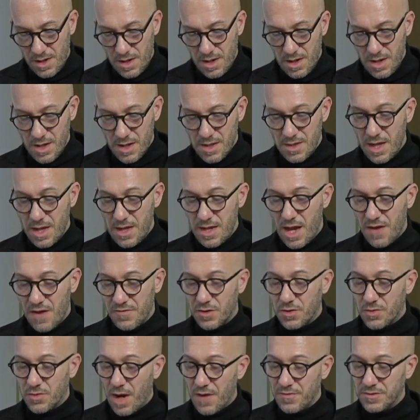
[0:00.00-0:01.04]
They have
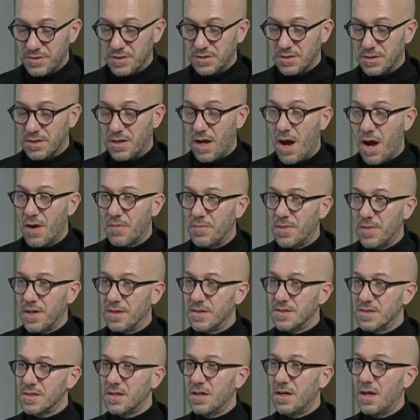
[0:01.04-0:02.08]
crafted
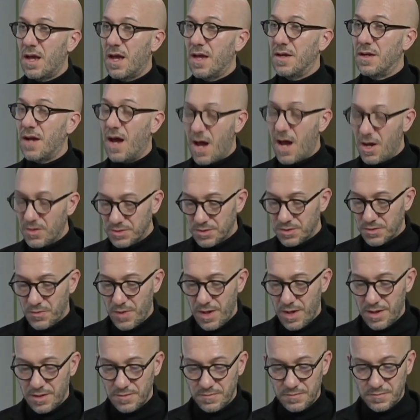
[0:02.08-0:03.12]
garments and outerwear
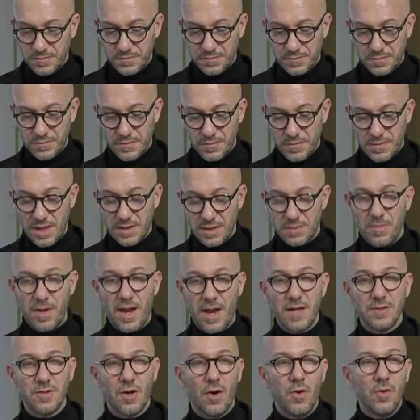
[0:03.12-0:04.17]
that
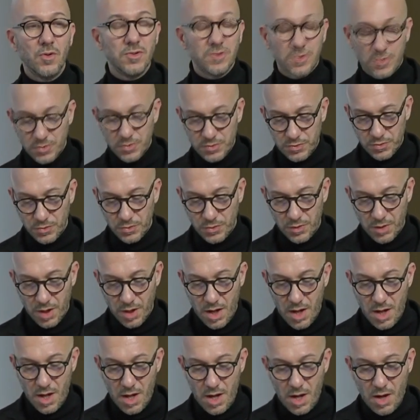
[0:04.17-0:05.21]
blend haute couture
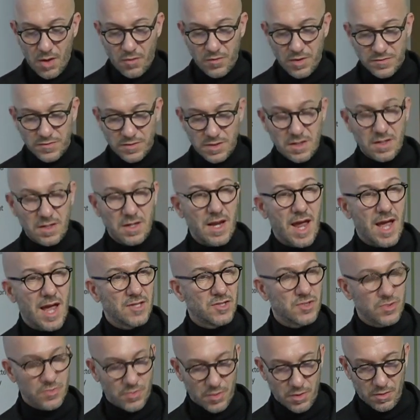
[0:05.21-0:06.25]
with the
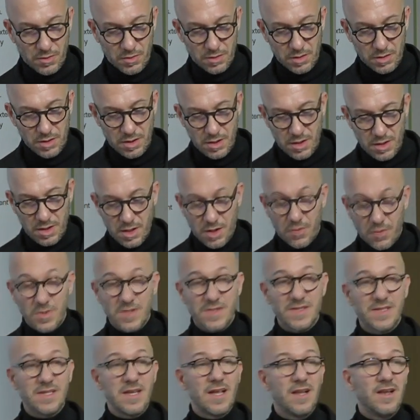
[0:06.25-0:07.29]
natural,
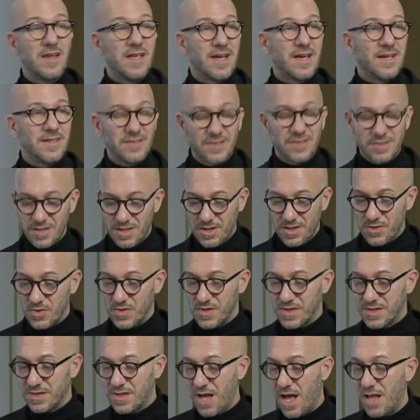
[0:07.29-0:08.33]
resilient,
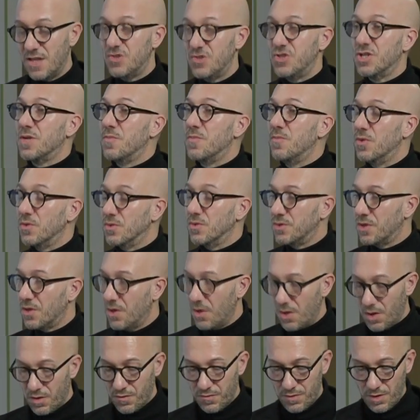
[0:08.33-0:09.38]
nostalgic mood
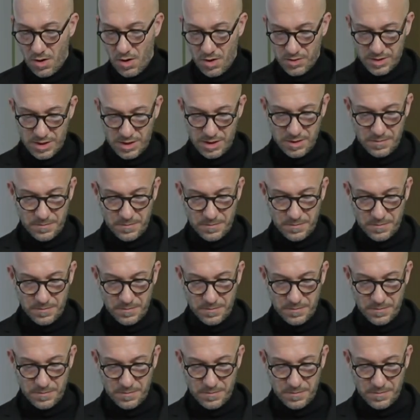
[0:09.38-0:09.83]
of Loden.